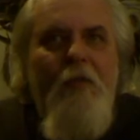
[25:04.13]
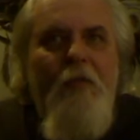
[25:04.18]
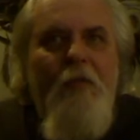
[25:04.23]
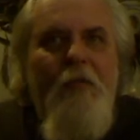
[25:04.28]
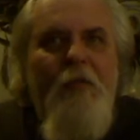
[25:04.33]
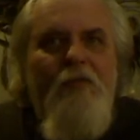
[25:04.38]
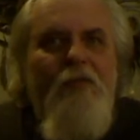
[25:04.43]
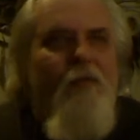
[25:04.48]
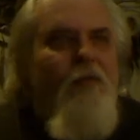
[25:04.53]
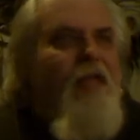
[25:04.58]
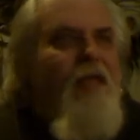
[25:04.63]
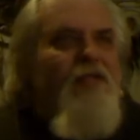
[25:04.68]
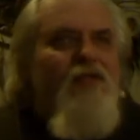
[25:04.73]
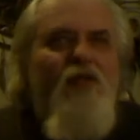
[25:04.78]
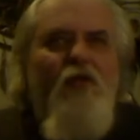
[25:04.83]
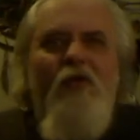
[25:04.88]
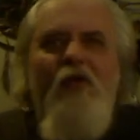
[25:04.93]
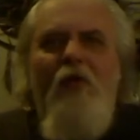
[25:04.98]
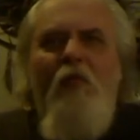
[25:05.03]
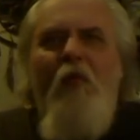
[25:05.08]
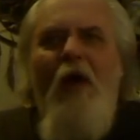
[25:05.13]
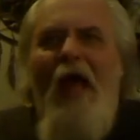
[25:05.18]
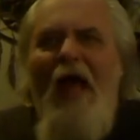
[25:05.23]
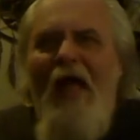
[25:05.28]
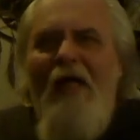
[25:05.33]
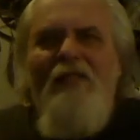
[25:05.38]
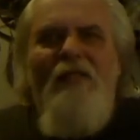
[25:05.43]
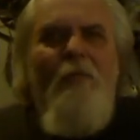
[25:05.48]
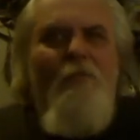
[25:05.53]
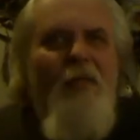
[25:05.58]
So that started
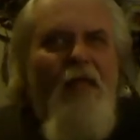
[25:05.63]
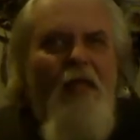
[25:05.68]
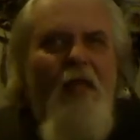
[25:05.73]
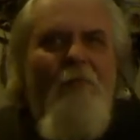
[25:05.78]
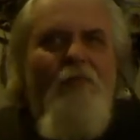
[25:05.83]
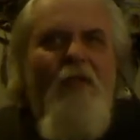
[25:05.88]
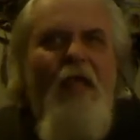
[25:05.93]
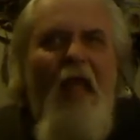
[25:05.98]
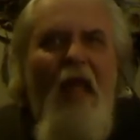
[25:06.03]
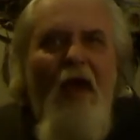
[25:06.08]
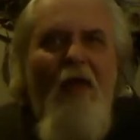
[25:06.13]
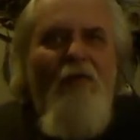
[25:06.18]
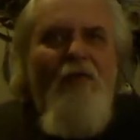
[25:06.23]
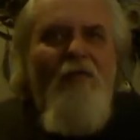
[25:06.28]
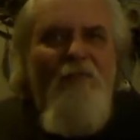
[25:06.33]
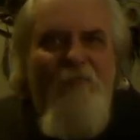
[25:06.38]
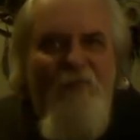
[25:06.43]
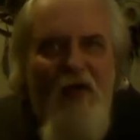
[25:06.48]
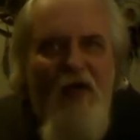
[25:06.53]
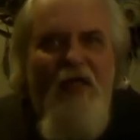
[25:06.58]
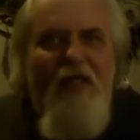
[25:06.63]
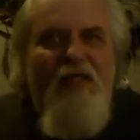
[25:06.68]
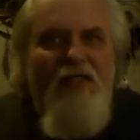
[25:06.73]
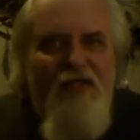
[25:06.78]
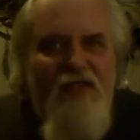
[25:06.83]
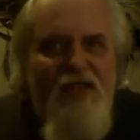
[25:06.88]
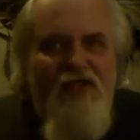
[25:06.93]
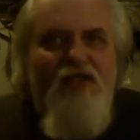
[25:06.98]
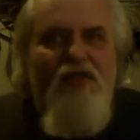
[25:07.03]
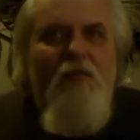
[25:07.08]
wising me up to how this fucking
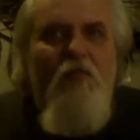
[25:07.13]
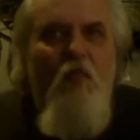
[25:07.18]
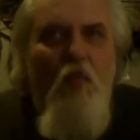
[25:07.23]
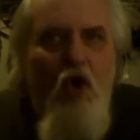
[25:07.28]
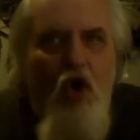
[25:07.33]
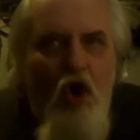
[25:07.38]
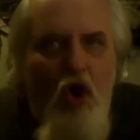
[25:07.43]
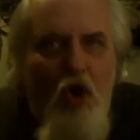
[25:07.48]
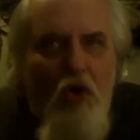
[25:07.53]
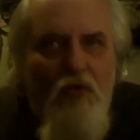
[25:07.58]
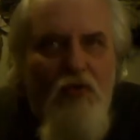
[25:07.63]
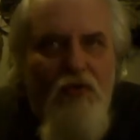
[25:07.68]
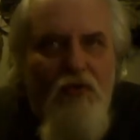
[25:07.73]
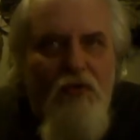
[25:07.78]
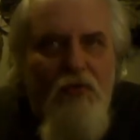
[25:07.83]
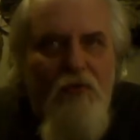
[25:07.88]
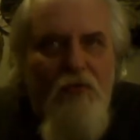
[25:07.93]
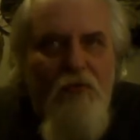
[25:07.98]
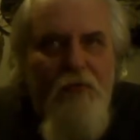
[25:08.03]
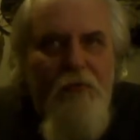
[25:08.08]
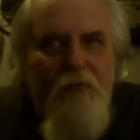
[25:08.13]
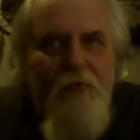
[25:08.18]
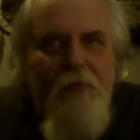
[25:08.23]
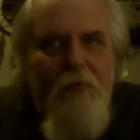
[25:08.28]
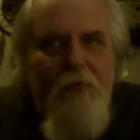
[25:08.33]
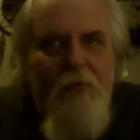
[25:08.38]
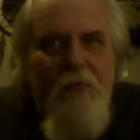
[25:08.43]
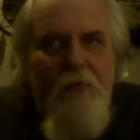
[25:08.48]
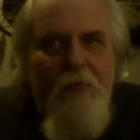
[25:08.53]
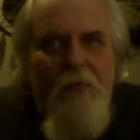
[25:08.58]
system works.
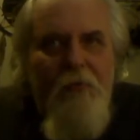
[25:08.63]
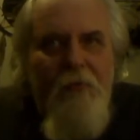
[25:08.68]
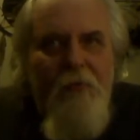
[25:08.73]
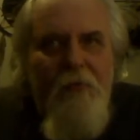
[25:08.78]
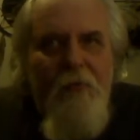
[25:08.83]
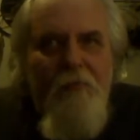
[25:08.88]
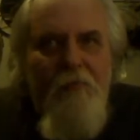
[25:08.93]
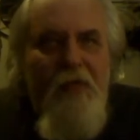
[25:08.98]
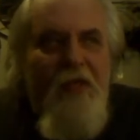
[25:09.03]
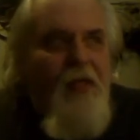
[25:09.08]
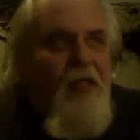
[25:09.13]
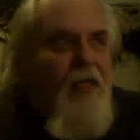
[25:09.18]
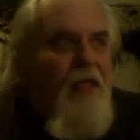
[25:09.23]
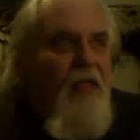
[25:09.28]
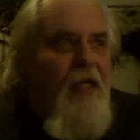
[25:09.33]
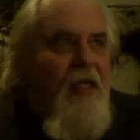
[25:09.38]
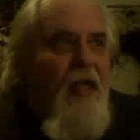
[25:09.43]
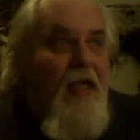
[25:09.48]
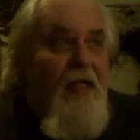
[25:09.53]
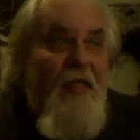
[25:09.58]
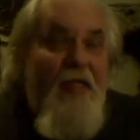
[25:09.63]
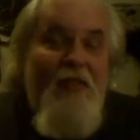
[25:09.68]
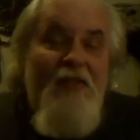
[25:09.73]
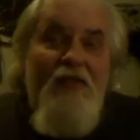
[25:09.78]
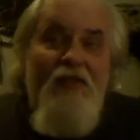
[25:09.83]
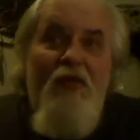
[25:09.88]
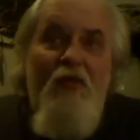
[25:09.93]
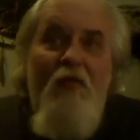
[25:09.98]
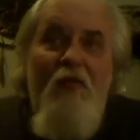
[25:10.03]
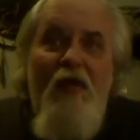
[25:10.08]
But I didn't
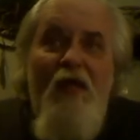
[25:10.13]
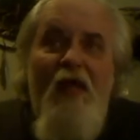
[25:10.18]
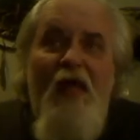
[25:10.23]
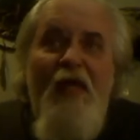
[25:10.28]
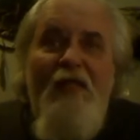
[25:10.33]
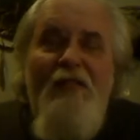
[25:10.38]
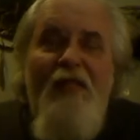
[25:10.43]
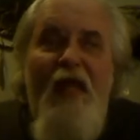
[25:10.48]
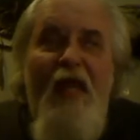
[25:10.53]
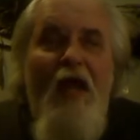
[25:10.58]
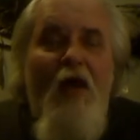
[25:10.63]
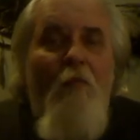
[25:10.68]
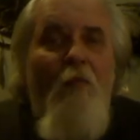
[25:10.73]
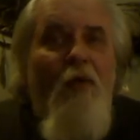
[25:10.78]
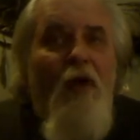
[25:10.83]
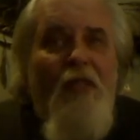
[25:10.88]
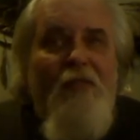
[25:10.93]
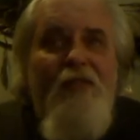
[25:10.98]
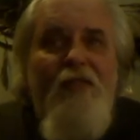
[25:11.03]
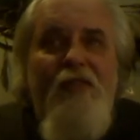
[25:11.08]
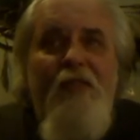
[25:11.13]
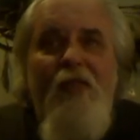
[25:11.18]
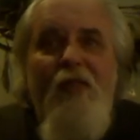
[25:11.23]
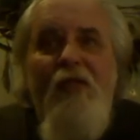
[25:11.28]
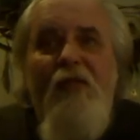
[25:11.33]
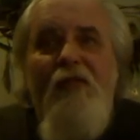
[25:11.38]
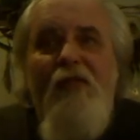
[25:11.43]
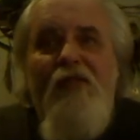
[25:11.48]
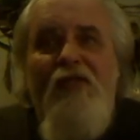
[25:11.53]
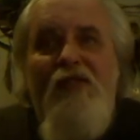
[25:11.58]
start realizing how much
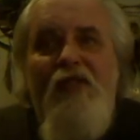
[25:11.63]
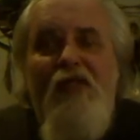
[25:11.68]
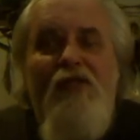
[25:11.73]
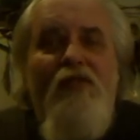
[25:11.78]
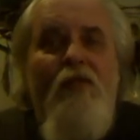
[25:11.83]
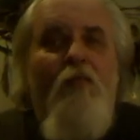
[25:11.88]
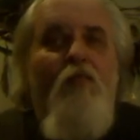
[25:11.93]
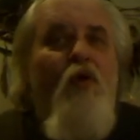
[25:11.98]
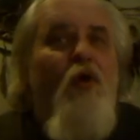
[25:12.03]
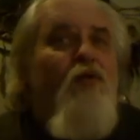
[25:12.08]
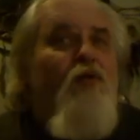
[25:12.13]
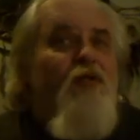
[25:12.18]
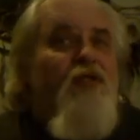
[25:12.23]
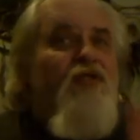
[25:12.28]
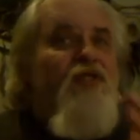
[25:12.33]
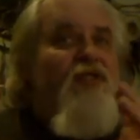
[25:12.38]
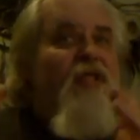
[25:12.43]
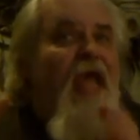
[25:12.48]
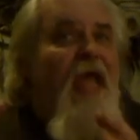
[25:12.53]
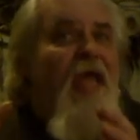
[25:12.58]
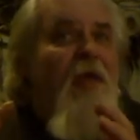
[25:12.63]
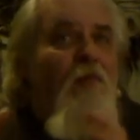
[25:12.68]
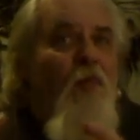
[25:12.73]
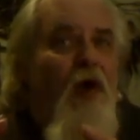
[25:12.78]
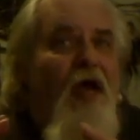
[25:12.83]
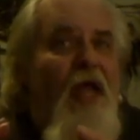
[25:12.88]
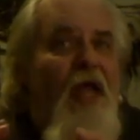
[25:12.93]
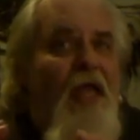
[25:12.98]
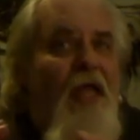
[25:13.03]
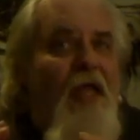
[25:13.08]
the system worked the same
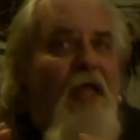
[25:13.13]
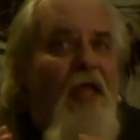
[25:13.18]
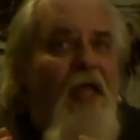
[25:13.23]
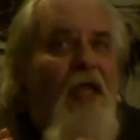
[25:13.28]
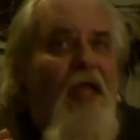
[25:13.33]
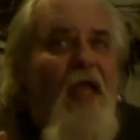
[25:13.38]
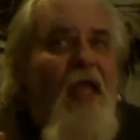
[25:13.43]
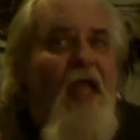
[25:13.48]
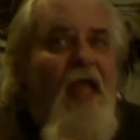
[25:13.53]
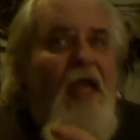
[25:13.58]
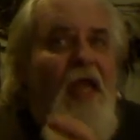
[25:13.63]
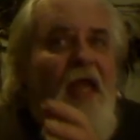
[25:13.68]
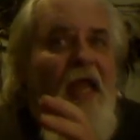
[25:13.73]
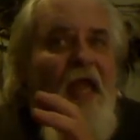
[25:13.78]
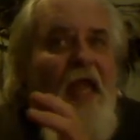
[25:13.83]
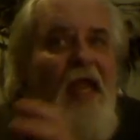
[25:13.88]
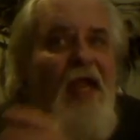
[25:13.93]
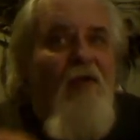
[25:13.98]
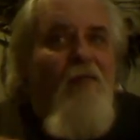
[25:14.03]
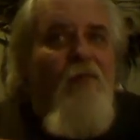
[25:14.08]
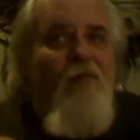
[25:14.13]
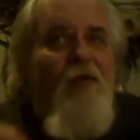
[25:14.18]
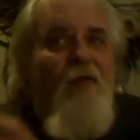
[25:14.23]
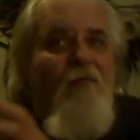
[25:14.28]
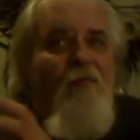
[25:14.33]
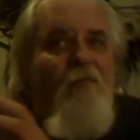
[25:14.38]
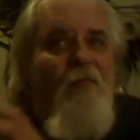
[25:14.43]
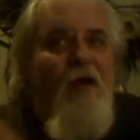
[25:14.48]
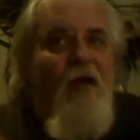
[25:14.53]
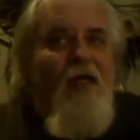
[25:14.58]
way in every
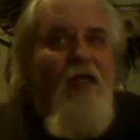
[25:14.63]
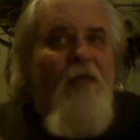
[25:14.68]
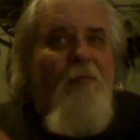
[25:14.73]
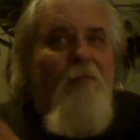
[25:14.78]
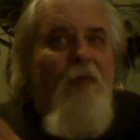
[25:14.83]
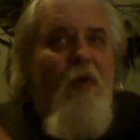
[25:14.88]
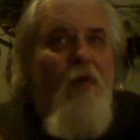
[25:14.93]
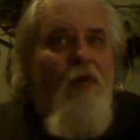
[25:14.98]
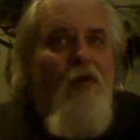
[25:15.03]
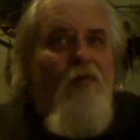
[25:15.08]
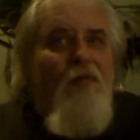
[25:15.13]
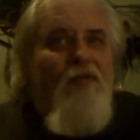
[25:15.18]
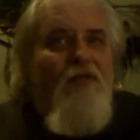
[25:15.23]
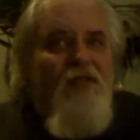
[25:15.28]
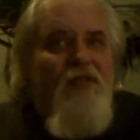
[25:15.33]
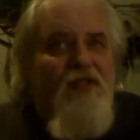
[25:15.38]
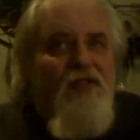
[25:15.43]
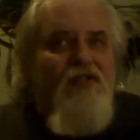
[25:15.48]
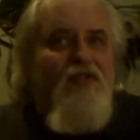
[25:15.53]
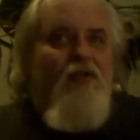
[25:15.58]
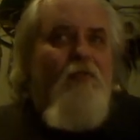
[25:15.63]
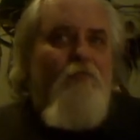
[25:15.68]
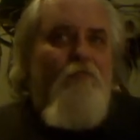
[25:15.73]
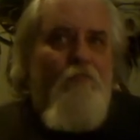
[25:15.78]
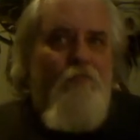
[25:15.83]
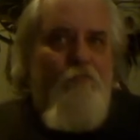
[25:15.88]
fucking part of the system.